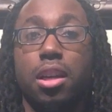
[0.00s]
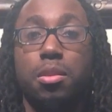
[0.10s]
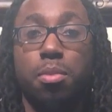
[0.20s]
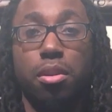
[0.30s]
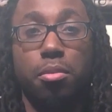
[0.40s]

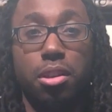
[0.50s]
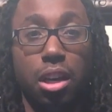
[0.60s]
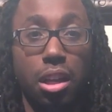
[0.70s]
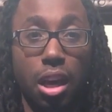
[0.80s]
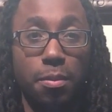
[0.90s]
that's pretty much
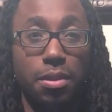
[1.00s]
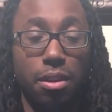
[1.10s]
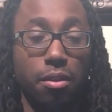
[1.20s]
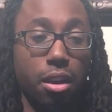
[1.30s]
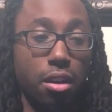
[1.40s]
how the
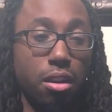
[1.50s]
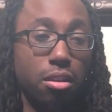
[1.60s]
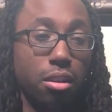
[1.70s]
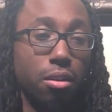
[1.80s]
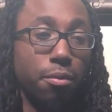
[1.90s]
episode ended.
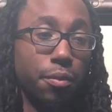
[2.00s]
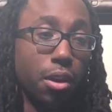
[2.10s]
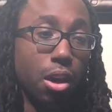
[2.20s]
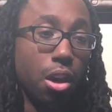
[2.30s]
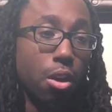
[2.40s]
So
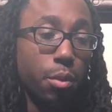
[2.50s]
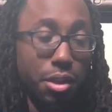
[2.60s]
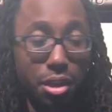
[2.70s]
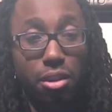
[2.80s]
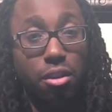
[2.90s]

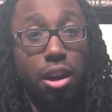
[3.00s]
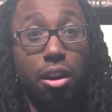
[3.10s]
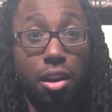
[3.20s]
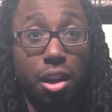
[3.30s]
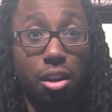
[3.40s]
we see they're not
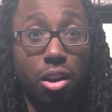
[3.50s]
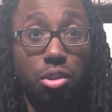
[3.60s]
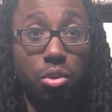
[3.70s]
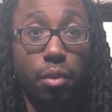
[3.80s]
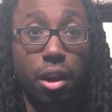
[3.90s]
going to get along
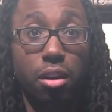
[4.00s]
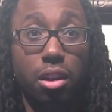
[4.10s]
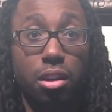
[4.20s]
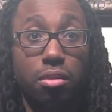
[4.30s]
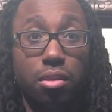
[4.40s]
too well.
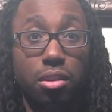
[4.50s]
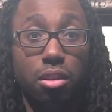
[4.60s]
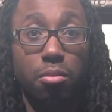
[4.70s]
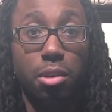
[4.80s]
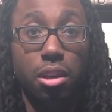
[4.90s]
And it's
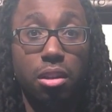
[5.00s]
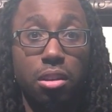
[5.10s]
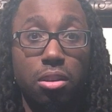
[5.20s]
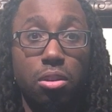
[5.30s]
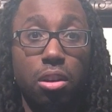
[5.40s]
going to be
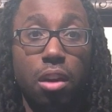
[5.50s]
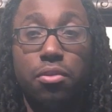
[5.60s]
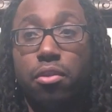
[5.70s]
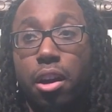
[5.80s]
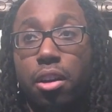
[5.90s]
this little
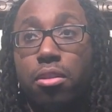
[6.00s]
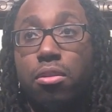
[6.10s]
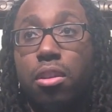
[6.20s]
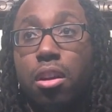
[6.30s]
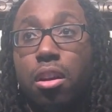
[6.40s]
love
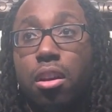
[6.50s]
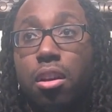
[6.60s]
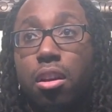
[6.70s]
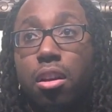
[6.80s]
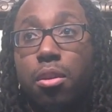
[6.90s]
triangle
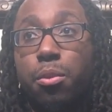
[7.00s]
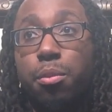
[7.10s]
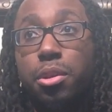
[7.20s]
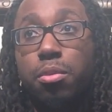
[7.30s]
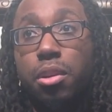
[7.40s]

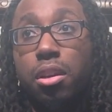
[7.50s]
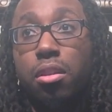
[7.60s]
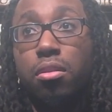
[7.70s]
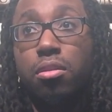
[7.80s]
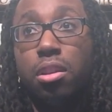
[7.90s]

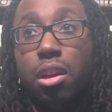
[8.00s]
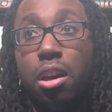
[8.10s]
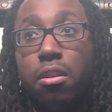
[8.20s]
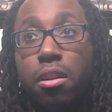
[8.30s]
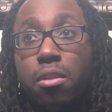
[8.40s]
between
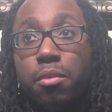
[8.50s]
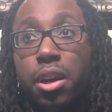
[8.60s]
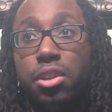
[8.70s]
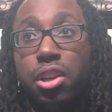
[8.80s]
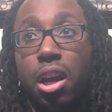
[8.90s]
Tierra,
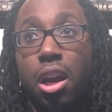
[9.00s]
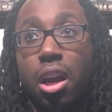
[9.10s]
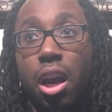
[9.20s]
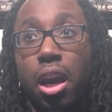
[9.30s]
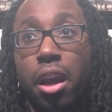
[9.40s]
Ray
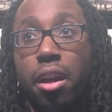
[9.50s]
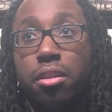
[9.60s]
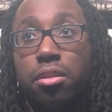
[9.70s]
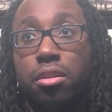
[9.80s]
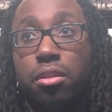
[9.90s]
J,
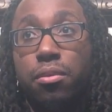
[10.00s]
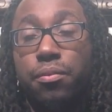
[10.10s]
and